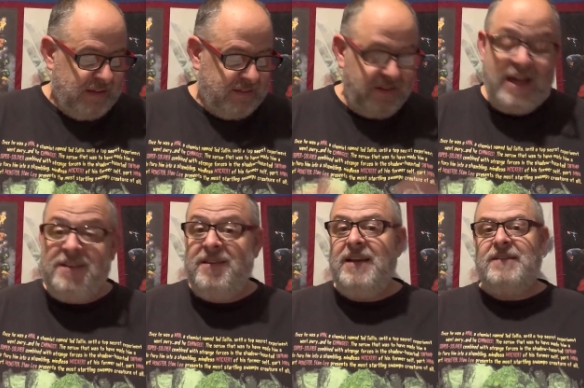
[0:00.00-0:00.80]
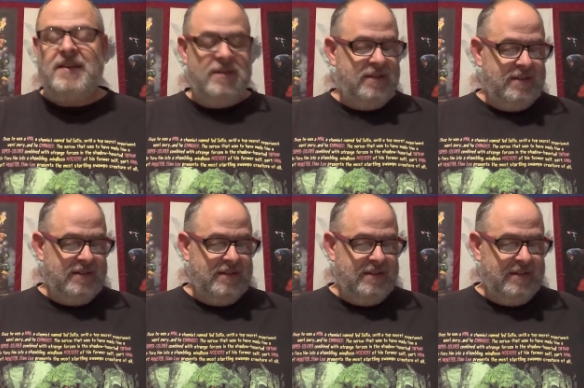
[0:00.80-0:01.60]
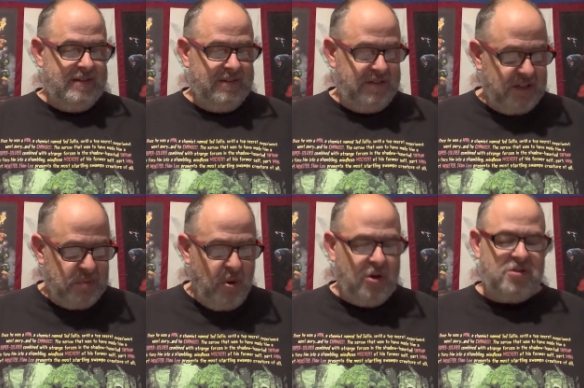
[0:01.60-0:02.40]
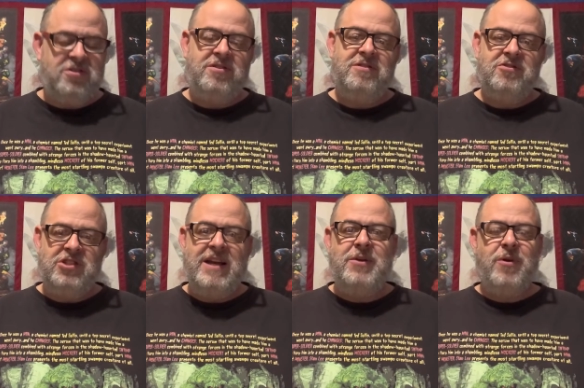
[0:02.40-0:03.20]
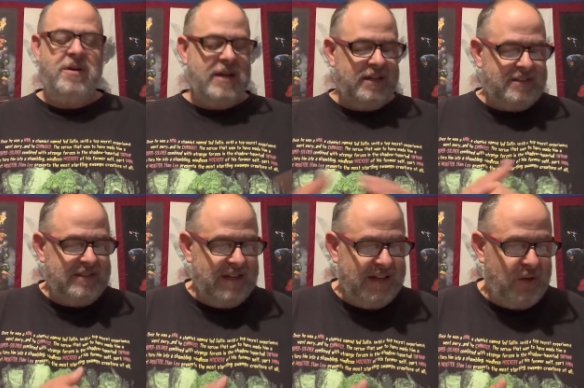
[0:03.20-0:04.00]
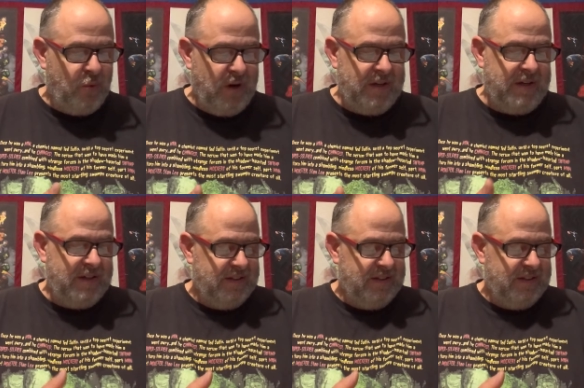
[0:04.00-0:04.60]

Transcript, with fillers: So that's it. Six books, January 1991.